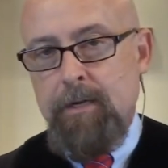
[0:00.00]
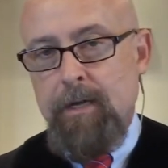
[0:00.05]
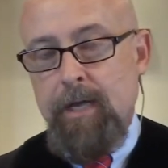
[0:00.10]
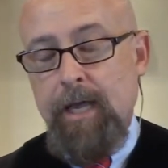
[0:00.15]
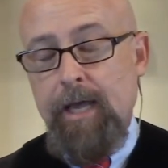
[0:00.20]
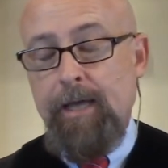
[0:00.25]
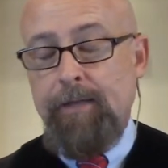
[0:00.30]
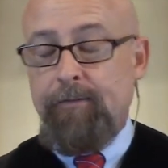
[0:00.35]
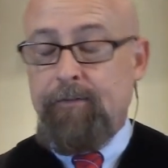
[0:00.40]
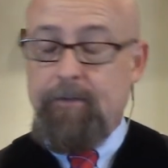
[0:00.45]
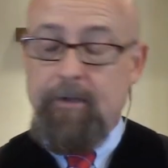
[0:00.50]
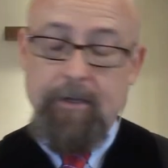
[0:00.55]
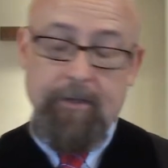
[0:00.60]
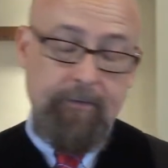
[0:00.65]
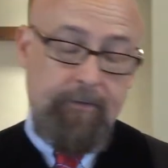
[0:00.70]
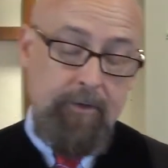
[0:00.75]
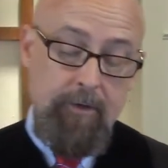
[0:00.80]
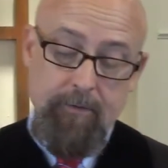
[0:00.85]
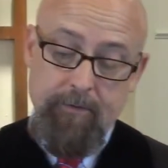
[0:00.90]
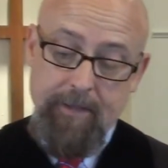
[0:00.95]
And
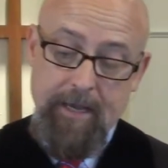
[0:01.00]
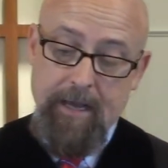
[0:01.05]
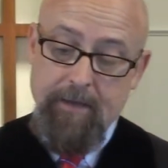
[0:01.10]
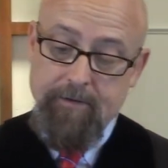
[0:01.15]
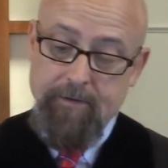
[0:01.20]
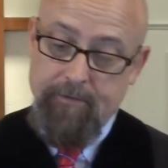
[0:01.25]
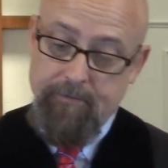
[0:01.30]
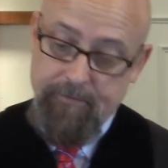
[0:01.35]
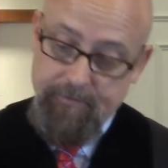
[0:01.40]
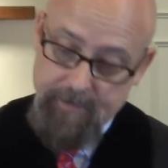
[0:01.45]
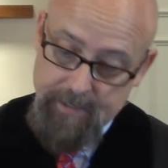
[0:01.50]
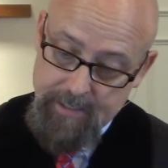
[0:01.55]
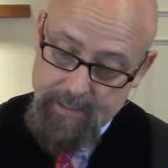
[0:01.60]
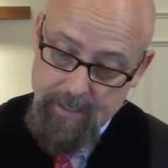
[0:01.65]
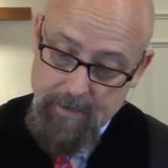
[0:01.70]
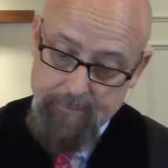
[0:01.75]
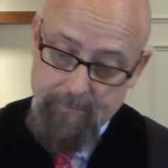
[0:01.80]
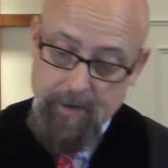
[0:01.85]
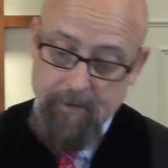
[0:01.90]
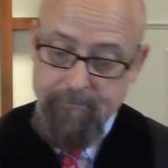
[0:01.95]
2,000 feet
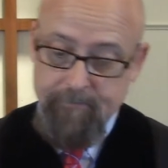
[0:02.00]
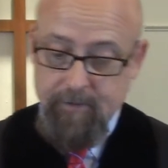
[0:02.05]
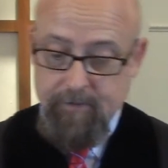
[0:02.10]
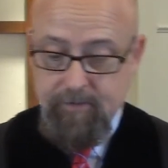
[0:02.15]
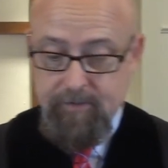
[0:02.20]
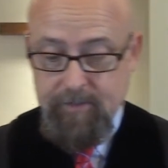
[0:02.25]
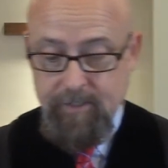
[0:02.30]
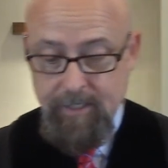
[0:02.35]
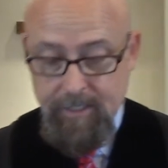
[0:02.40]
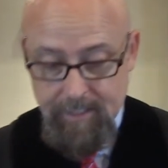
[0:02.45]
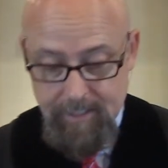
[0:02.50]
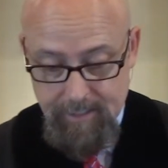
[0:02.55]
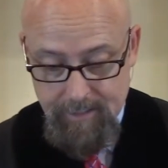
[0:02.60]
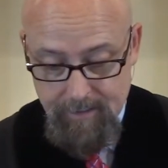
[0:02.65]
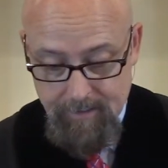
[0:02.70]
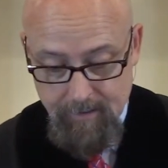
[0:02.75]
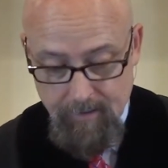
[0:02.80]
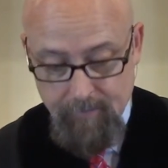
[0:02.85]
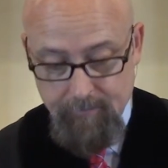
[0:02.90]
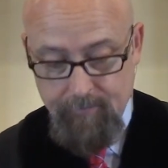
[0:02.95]
above the
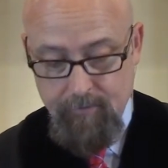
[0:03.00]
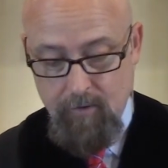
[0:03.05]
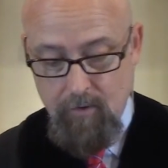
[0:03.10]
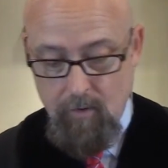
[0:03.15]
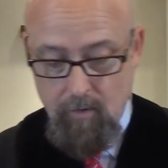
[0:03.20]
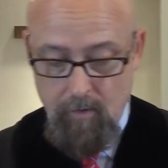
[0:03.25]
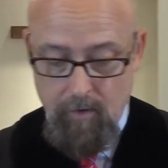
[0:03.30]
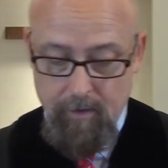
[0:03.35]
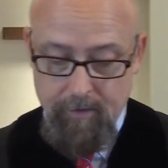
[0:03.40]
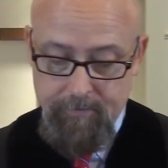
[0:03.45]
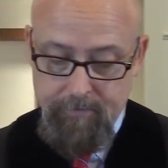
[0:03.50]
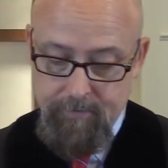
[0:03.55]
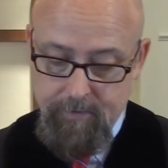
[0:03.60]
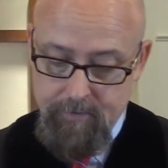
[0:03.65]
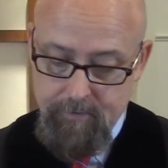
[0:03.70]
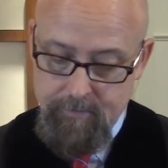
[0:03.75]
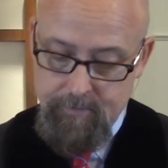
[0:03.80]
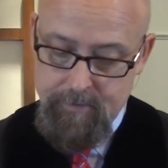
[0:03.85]
city of Corinth,